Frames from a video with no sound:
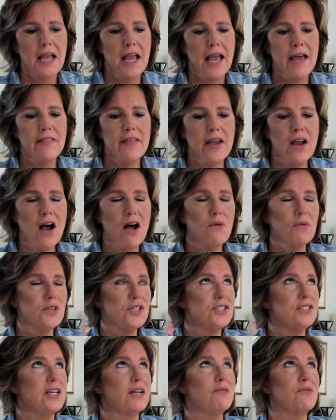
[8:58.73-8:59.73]
And they all were
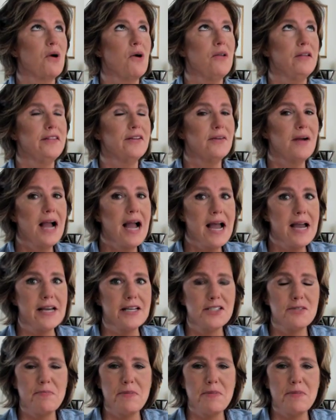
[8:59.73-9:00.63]
just like rolling their eyes